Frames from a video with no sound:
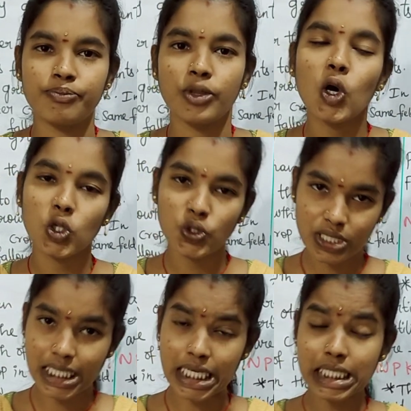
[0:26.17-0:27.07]
All these
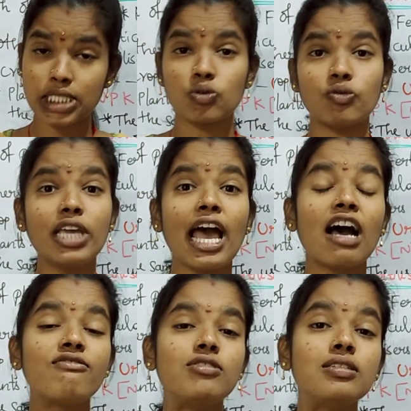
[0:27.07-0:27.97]
things we
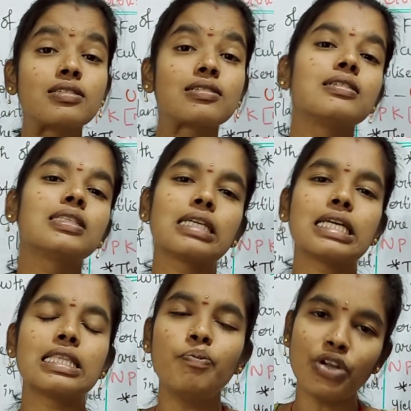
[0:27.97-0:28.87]
have discussed in the
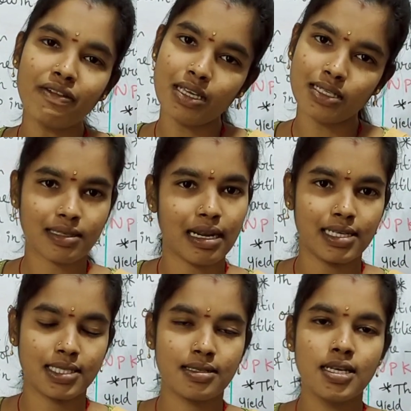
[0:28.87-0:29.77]
previous class.